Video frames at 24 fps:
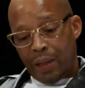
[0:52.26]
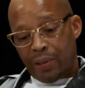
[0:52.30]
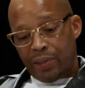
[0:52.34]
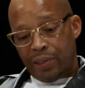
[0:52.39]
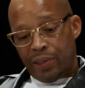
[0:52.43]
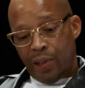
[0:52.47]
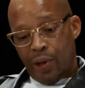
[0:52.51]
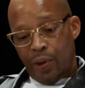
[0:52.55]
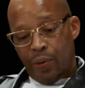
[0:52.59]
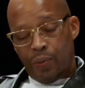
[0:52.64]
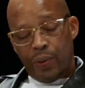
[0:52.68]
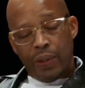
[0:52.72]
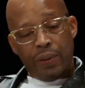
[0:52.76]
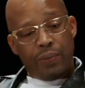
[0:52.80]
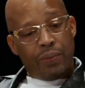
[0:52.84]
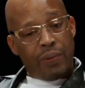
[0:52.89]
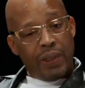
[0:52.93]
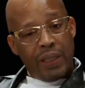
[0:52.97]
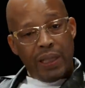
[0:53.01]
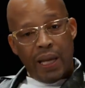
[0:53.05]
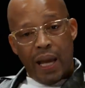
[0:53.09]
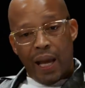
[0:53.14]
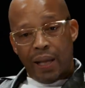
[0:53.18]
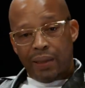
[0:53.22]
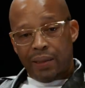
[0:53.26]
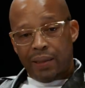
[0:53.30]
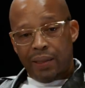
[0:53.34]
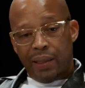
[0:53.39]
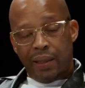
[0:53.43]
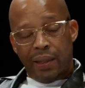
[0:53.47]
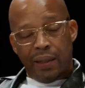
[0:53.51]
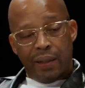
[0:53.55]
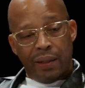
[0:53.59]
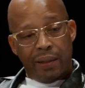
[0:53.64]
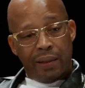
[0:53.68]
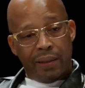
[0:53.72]
So we, we got
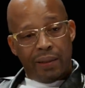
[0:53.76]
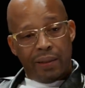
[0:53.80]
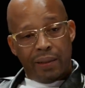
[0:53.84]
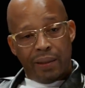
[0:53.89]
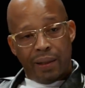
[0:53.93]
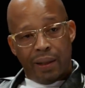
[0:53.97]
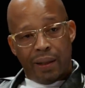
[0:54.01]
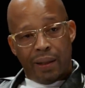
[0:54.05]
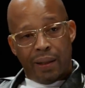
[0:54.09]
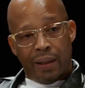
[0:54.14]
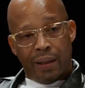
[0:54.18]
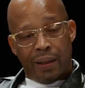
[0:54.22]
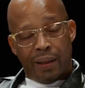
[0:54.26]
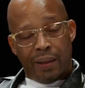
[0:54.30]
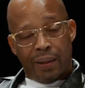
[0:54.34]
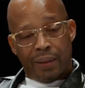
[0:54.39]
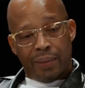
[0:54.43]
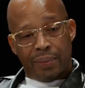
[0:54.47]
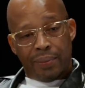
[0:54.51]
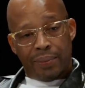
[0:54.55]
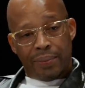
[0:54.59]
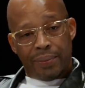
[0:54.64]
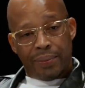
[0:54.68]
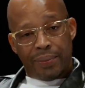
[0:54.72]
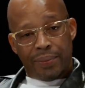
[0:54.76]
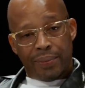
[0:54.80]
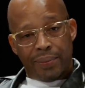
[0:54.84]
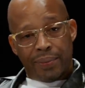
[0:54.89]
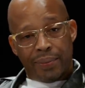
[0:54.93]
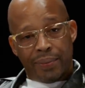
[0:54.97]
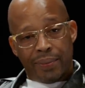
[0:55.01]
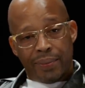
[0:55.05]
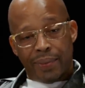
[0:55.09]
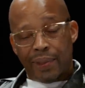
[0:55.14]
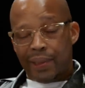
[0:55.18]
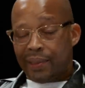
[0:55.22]
there. Um,
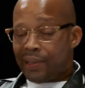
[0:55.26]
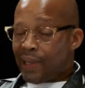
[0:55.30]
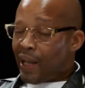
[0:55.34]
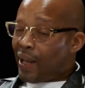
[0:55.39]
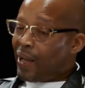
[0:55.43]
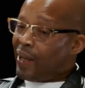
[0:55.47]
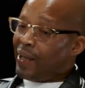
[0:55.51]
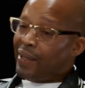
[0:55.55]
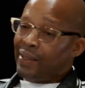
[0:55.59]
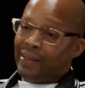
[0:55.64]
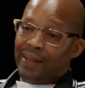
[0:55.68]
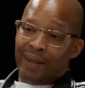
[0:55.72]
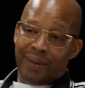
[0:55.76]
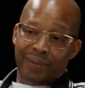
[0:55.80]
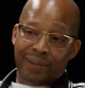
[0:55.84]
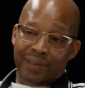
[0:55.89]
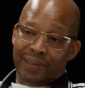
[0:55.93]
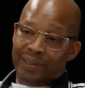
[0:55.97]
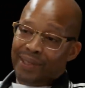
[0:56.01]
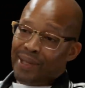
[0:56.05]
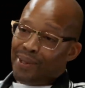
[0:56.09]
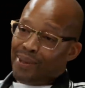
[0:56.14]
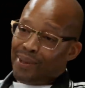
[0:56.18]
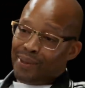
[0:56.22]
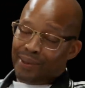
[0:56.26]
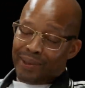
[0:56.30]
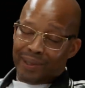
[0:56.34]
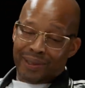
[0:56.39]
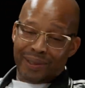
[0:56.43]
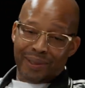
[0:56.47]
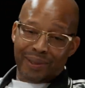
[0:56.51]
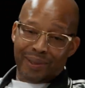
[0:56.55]
now I ain't never told this